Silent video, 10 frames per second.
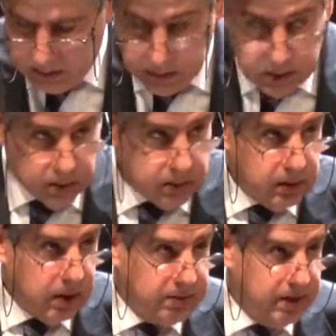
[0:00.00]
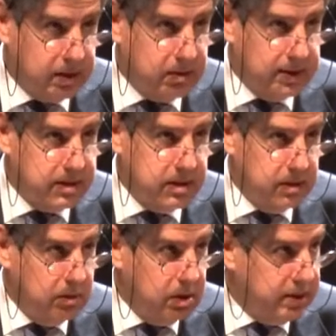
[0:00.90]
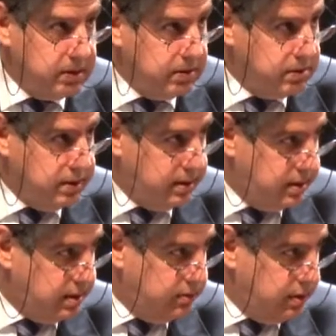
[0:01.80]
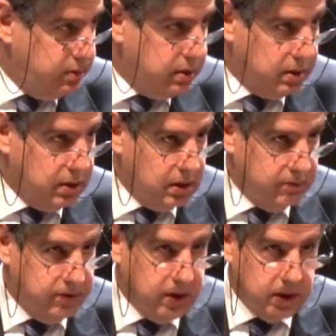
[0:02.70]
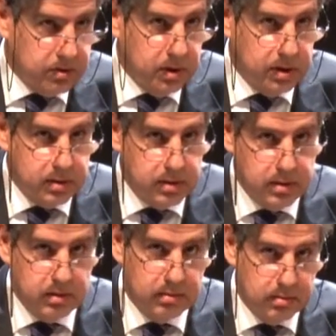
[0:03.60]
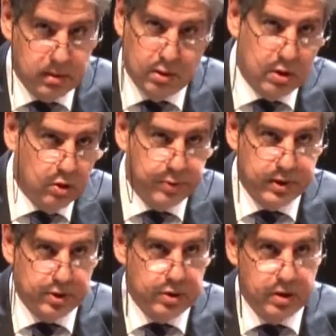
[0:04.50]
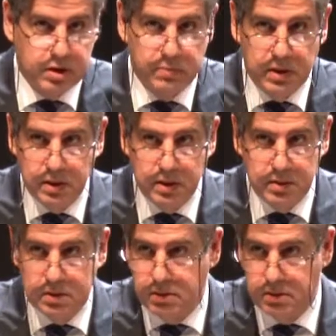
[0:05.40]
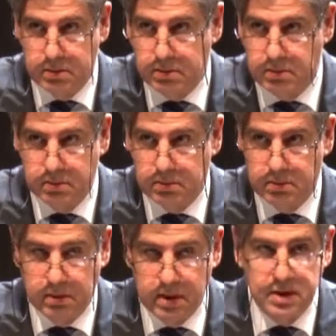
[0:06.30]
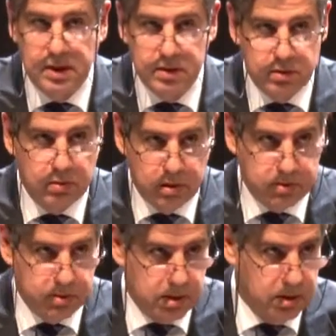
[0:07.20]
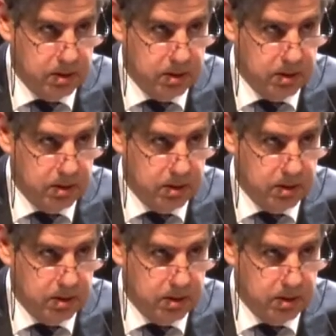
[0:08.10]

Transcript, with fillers: So I think that's the only message that I really wanted to give the industrialists. Don't go protectionist because it's against your own interest.